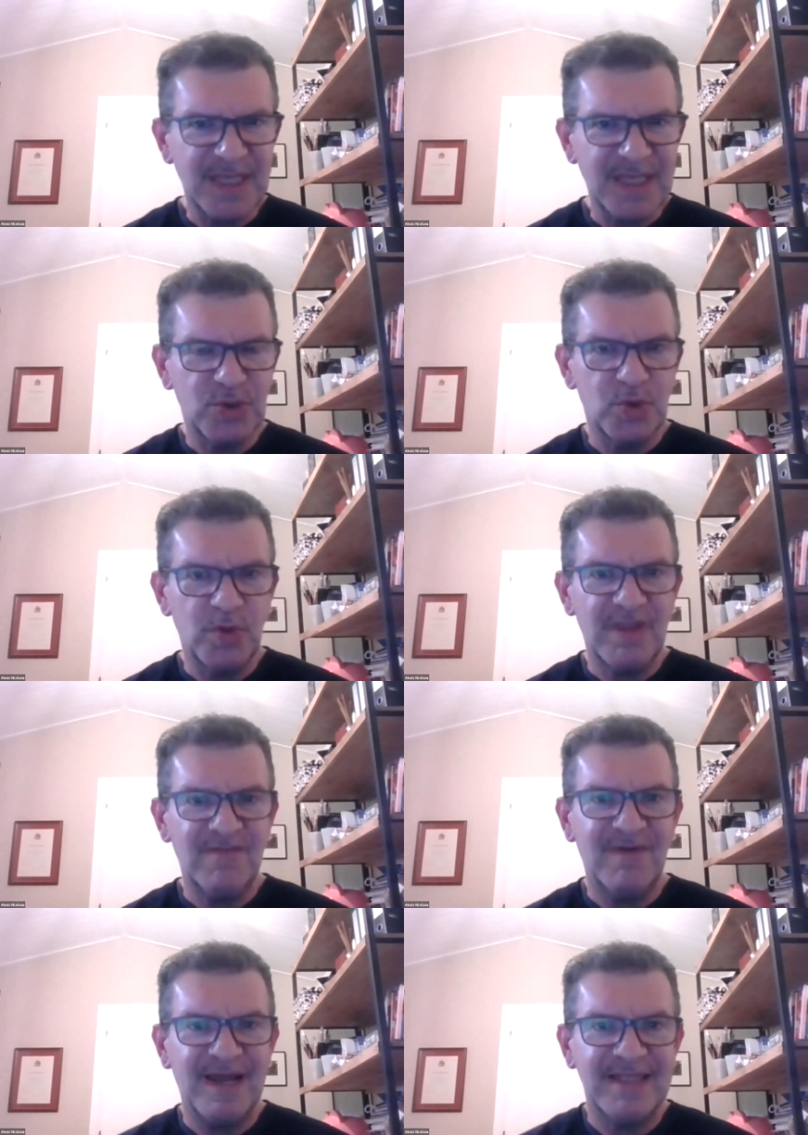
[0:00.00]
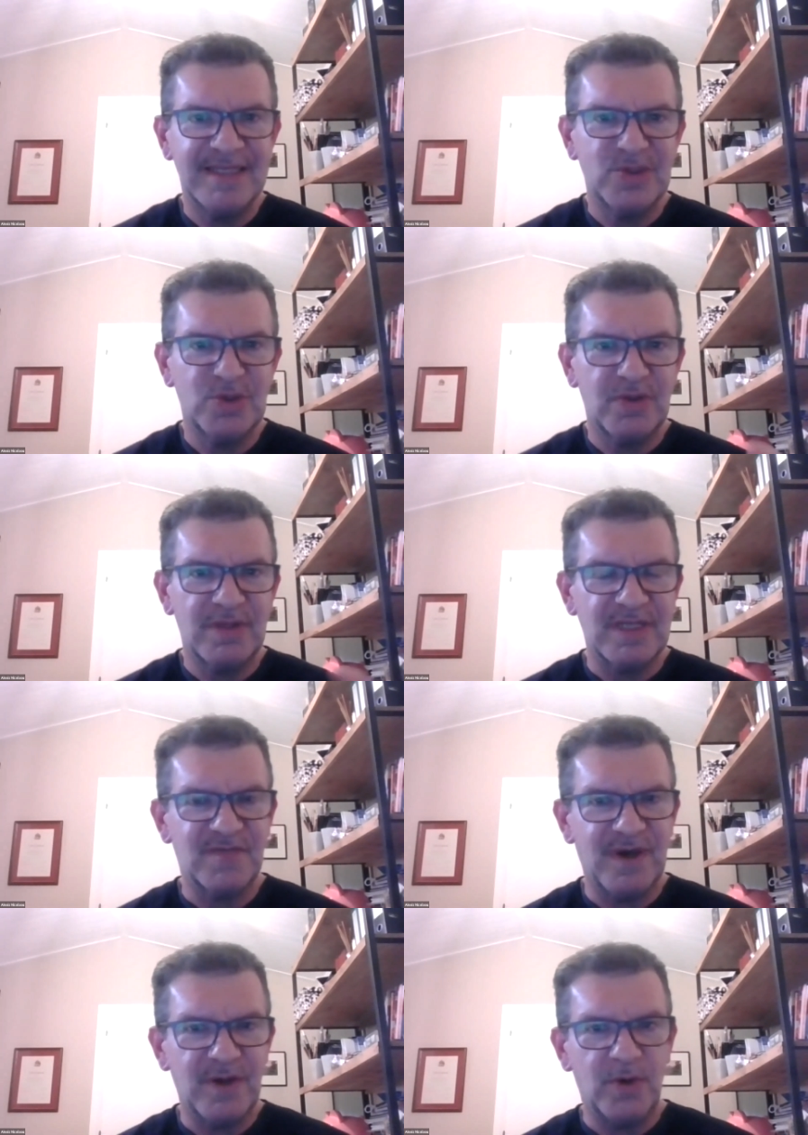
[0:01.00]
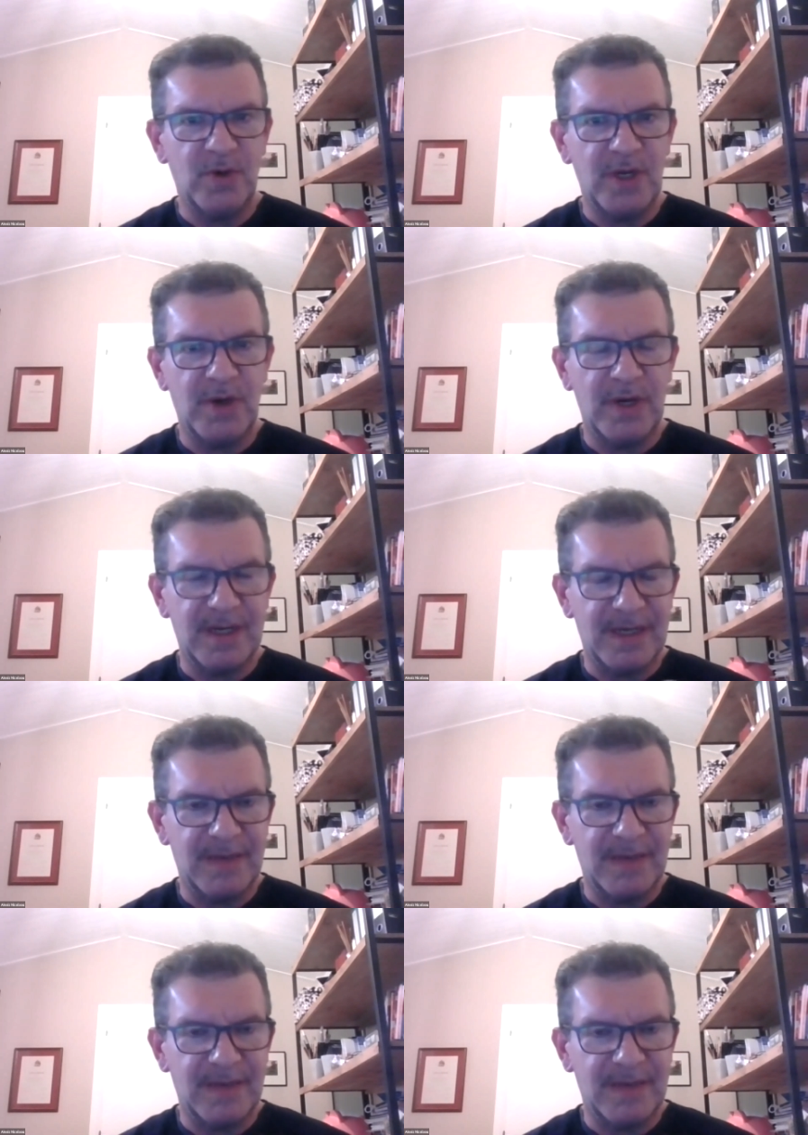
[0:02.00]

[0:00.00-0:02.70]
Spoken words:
to do with the validator that is found on our